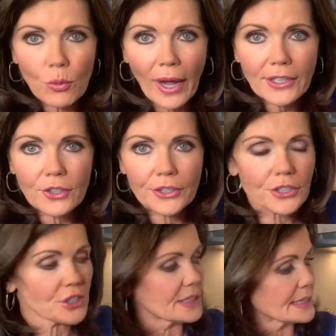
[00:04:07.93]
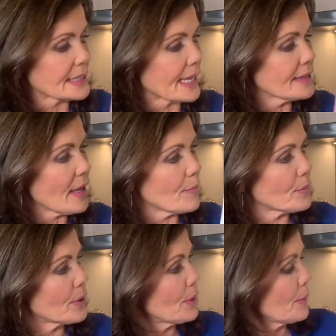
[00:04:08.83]
Why couldn't she stand
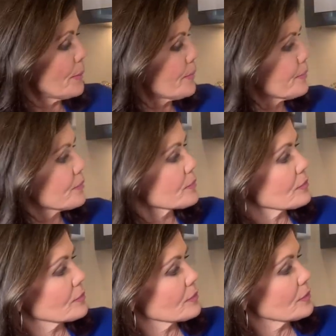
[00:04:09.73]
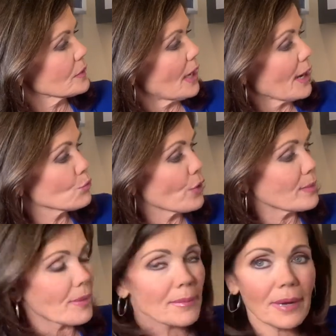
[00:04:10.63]
up? I
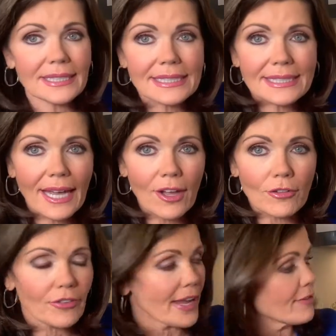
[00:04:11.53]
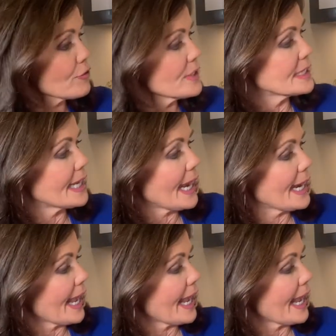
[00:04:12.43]
read by myself every day,